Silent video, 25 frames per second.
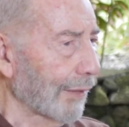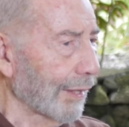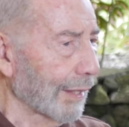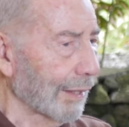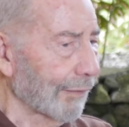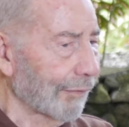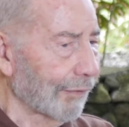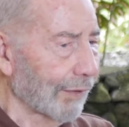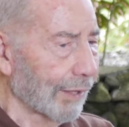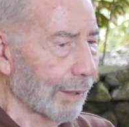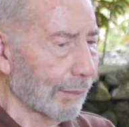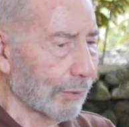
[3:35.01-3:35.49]

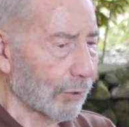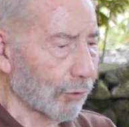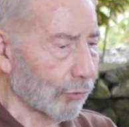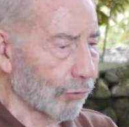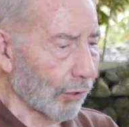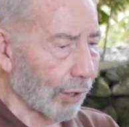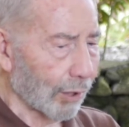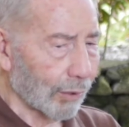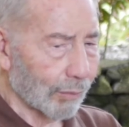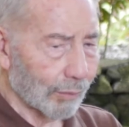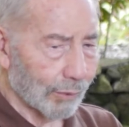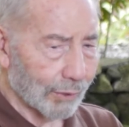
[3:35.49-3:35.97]
Philip
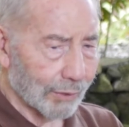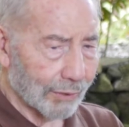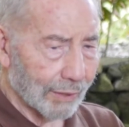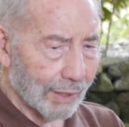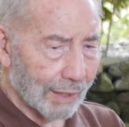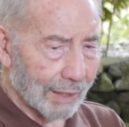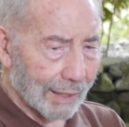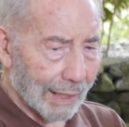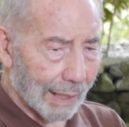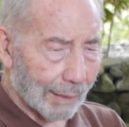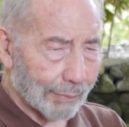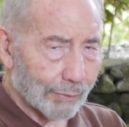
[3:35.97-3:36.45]
Strong was
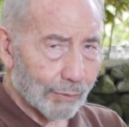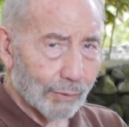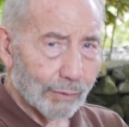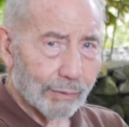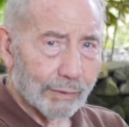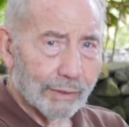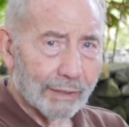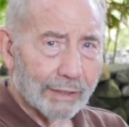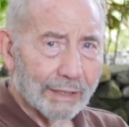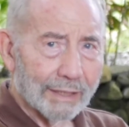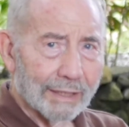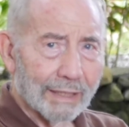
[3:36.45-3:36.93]

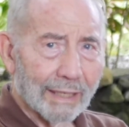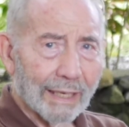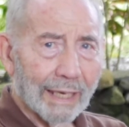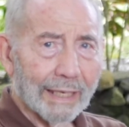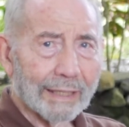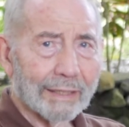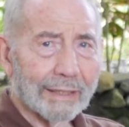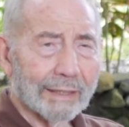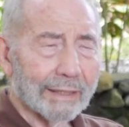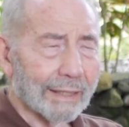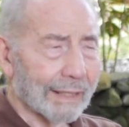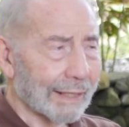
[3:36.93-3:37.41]
absolutely
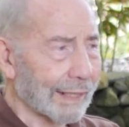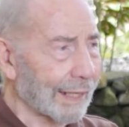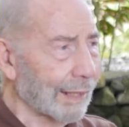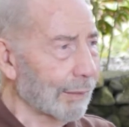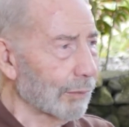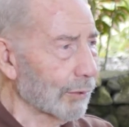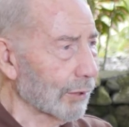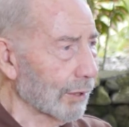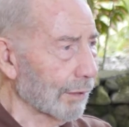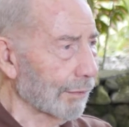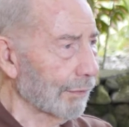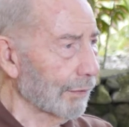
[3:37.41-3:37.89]
delighted that he
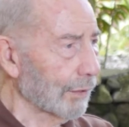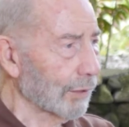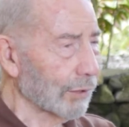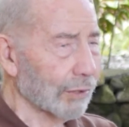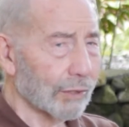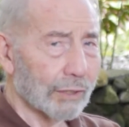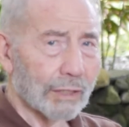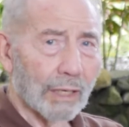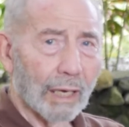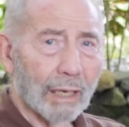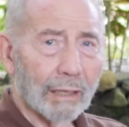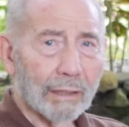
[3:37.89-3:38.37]
was the first
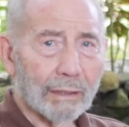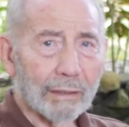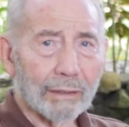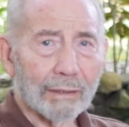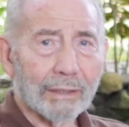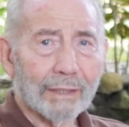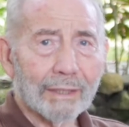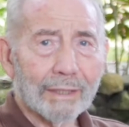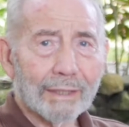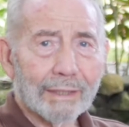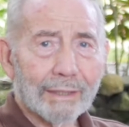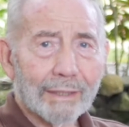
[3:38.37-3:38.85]
target,
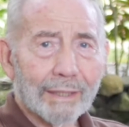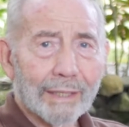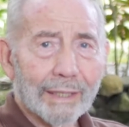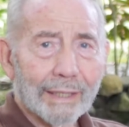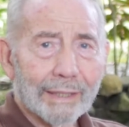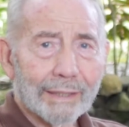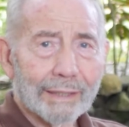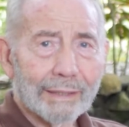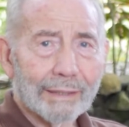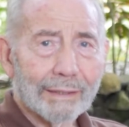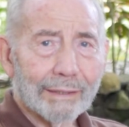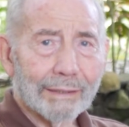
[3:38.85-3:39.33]

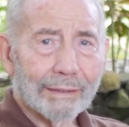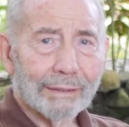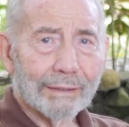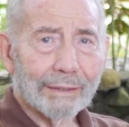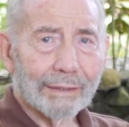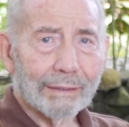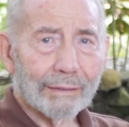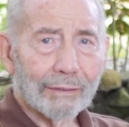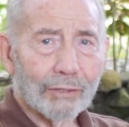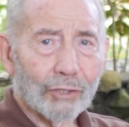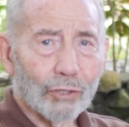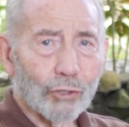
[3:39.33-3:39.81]
and
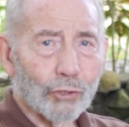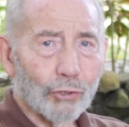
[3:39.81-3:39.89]
St.